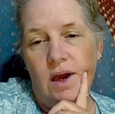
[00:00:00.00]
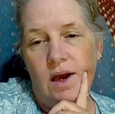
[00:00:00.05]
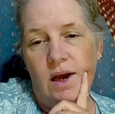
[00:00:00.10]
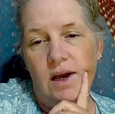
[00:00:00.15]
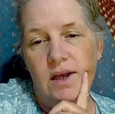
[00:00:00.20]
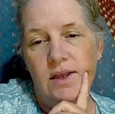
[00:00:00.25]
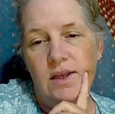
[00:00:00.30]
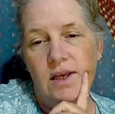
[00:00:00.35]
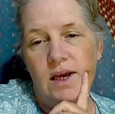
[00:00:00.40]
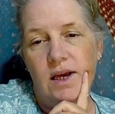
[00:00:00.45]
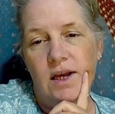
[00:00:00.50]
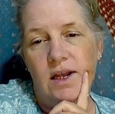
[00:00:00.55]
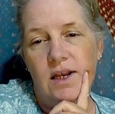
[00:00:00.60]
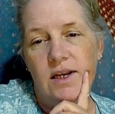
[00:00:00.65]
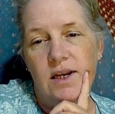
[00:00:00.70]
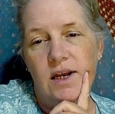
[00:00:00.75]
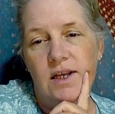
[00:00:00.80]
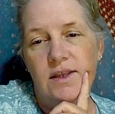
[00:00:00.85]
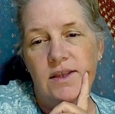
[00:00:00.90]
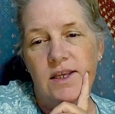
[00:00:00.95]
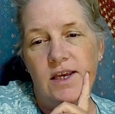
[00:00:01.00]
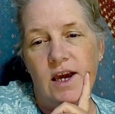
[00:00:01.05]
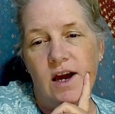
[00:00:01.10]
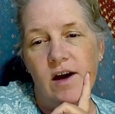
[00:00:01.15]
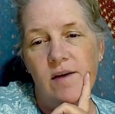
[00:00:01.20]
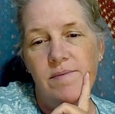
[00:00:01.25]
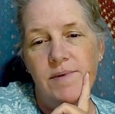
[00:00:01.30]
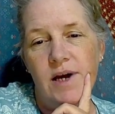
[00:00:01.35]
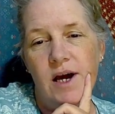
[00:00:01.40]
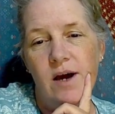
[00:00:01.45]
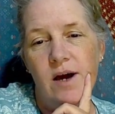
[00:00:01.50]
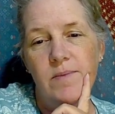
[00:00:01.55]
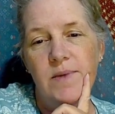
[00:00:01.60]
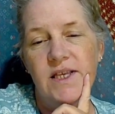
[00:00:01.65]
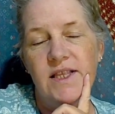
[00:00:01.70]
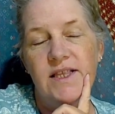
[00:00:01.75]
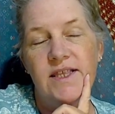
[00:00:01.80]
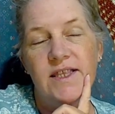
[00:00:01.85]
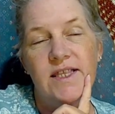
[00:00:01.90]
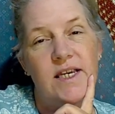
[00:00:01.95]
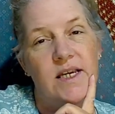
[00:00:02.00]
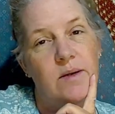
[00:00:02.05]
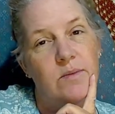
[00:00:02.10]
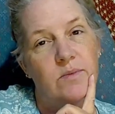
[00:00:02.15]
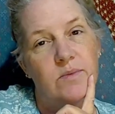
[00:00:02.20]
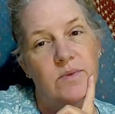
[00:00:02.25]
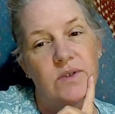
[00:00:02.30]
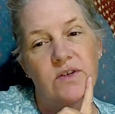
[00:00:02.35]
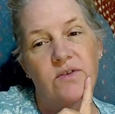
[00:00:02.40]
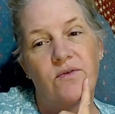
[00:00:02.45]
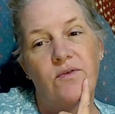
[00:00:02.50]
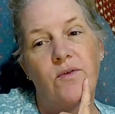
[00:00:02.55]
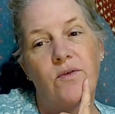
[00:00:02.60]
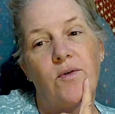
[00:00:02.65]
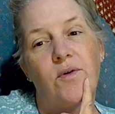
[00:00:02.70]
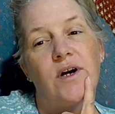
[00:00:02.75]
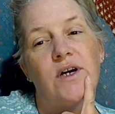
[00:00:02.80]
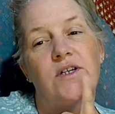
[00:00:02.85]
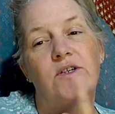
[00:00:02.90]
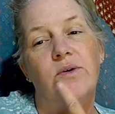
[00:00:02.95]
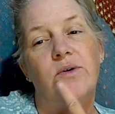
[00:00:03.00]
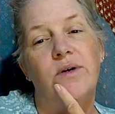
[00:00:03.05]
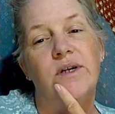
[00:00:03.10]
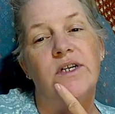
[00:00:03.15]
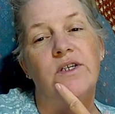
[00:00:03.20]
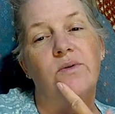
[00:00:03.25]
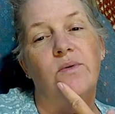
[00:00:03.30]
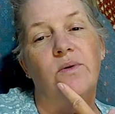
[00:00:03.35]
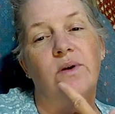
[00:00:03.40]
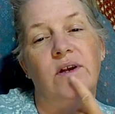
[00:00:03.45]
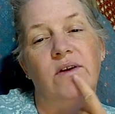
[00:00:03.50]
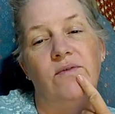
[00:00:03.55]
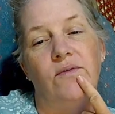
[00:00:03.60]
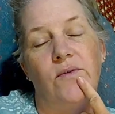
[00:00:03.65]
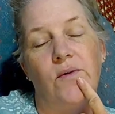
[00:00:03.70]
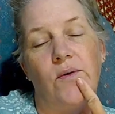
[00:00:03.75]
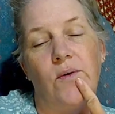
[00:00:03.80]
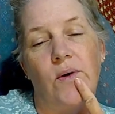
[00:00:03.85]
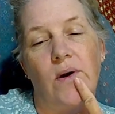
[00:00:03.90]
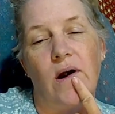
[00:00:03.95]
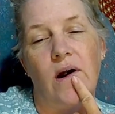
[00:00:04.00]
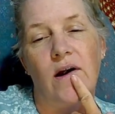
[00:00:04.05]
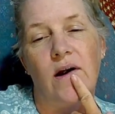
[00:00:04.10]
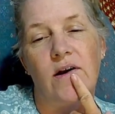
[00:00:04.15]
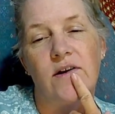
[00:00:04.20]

And then the upcoming themes for twenty twenty-four.